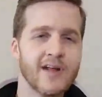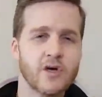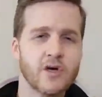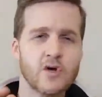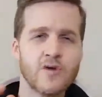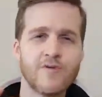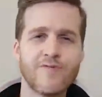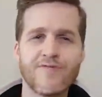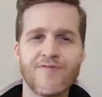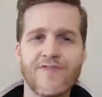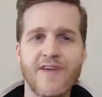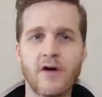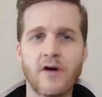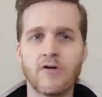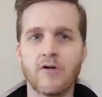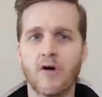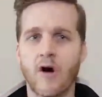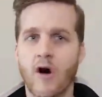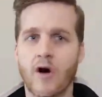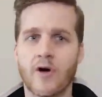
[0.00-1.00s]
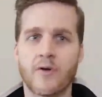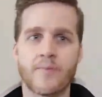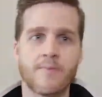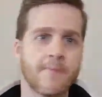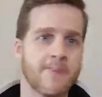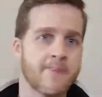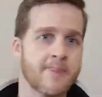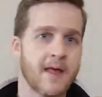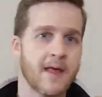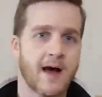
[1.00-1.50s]
a good feel on
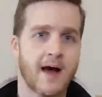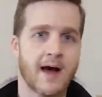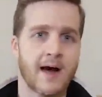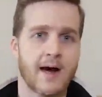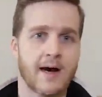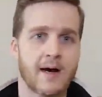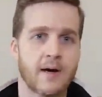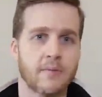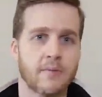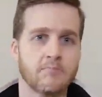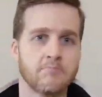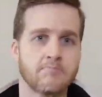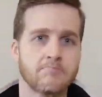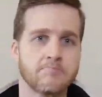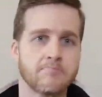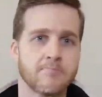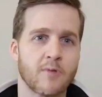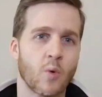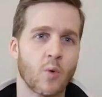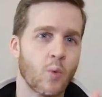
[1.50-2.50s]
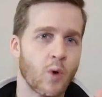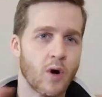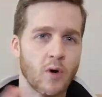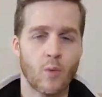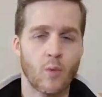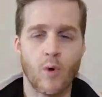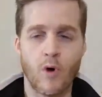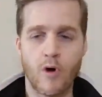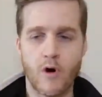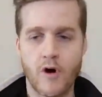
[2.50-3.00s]

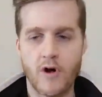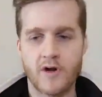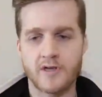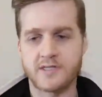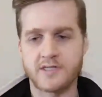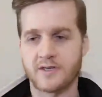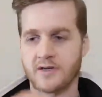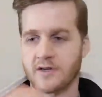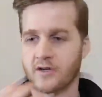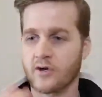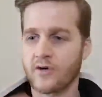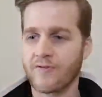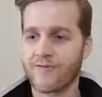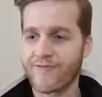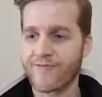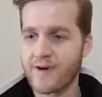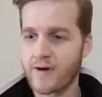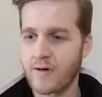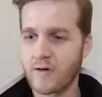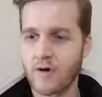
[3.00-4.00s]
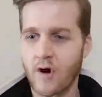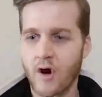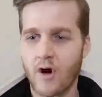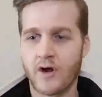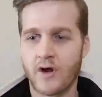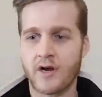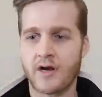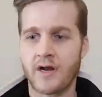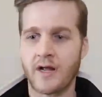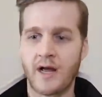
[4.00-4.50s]
what works, and a good feel
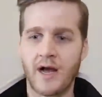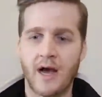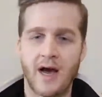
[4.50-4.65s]
on